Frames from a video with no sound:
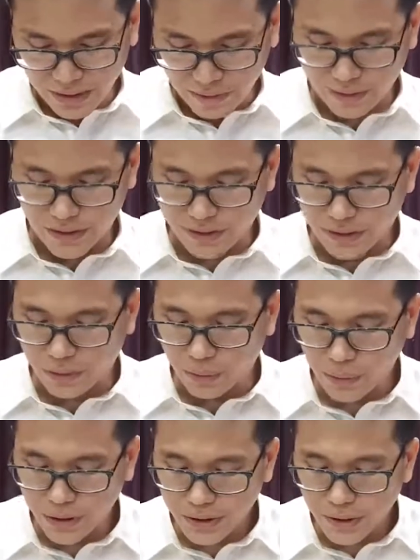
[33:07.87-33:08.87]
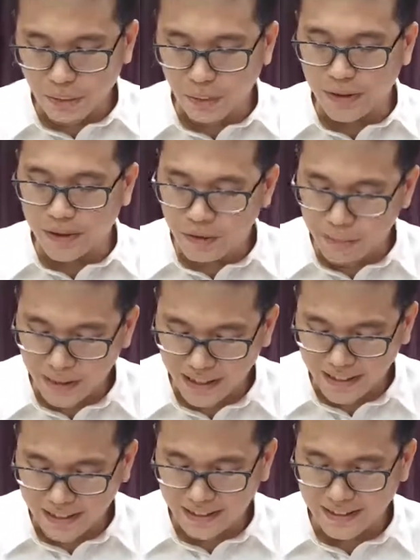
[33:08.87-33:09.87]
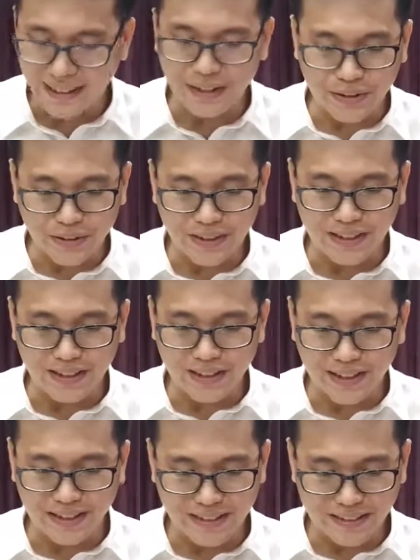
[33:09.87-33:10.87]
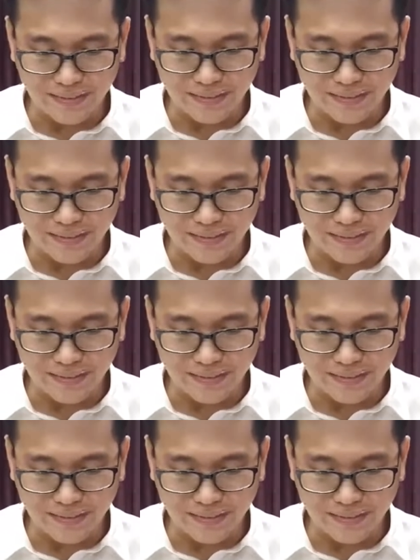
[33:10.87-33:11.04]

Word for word: Well, the Lord will remain the eternal God.